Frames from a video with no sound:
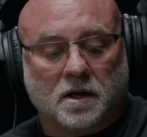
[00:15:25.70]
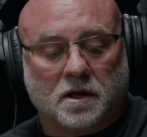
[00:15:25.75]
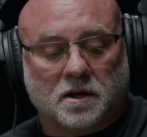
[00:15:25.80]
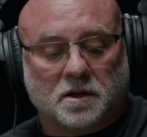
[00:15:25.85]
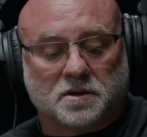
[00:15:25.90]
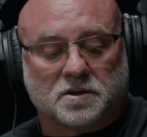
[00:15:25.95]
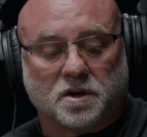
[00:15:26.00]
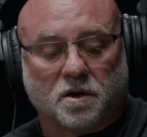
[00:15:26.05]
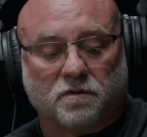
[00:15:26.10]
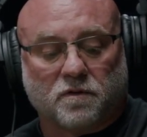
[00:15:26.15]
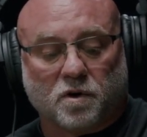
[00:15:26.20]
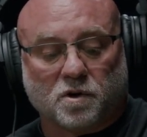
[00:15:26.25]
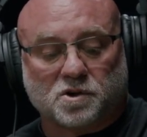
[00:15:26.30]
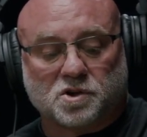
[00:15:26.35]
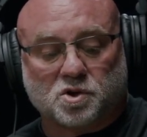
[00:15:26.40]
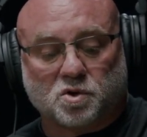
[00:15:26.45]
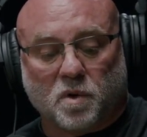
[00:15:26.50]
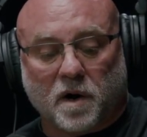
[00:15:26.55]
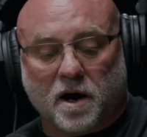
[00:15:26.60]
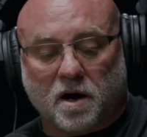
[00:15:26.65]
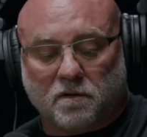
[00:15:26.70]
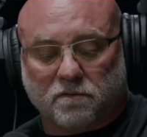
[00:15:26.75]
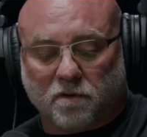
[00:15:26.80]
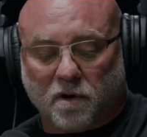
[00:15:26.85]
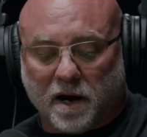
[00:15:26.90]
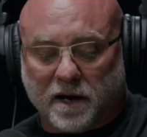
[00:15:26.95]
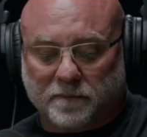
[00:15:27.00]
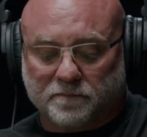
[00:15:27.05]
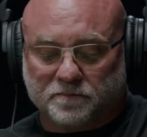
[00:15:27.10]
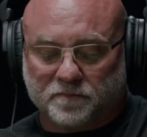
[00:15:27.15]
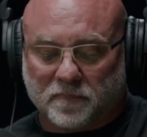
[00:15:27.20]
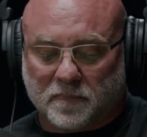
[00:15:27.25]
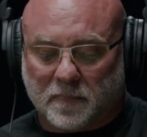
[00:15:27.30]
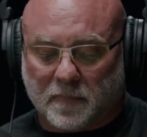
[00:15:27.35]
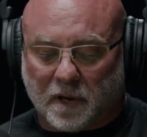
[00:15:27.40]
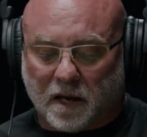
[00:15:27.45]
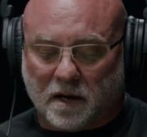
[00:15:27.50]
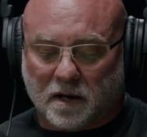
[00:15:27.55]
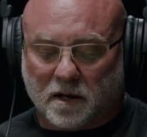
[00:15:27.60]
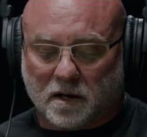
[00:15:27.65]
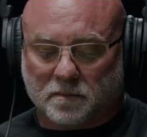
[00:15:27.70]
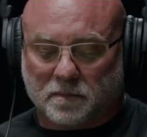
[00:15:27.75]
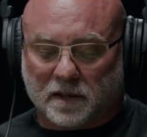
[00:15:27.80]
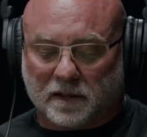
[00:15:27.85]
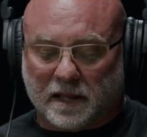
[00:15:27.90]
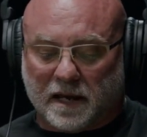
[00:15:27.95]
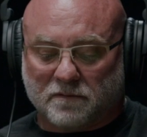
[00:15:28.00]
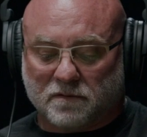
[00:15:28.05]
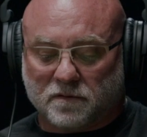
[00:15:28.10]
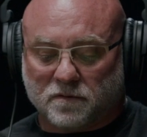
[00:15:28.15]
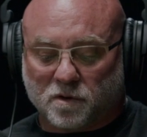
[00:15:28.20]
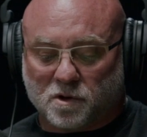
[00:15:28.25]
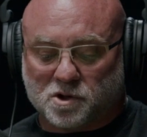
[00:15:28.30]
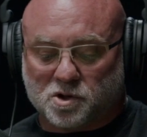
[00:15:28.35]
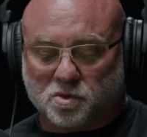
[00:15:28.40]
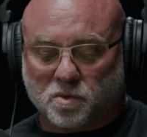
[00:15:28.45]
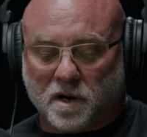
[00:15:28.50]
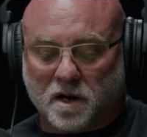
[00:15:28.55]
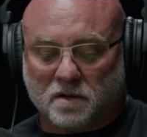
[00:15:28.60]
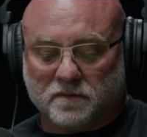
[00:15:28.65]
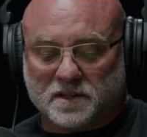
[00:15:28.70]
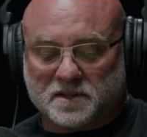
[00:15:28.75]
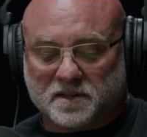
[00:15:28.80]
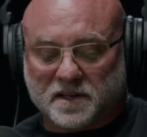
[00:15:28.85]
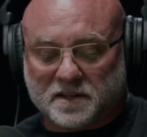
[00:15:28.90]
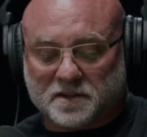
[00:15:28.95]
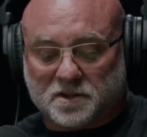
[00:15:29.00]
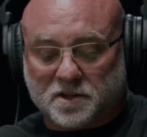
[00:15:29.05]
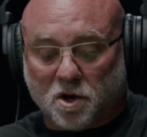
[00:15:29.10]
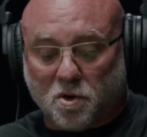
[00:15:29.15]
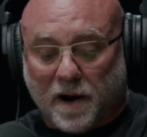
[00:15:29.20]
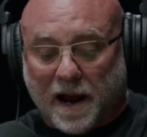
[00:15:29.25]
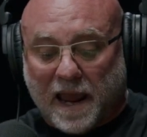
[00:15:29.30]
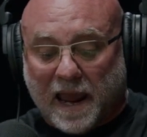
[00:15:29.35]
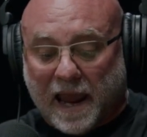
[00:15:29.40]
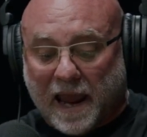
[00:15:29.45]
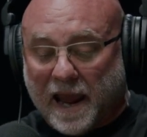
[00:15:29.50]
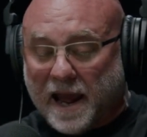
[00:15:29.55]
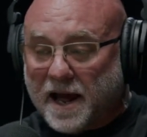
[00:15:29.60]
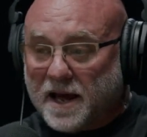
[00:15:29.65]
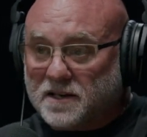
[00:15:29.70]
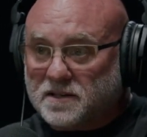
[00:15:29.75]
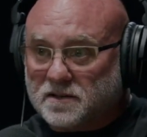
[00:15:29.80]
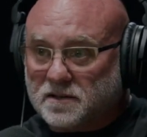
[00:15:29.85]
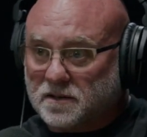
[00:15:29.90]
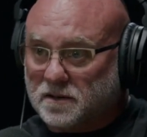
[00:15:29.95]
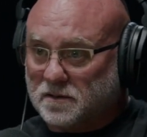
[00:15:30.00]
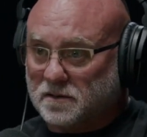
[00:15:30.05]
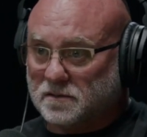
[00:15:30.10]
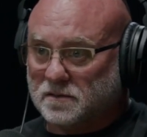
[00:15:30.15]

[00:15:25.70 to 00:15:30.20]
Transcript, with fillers: So, verse 12, right? Um, 11, verse 12, it says, So I ask,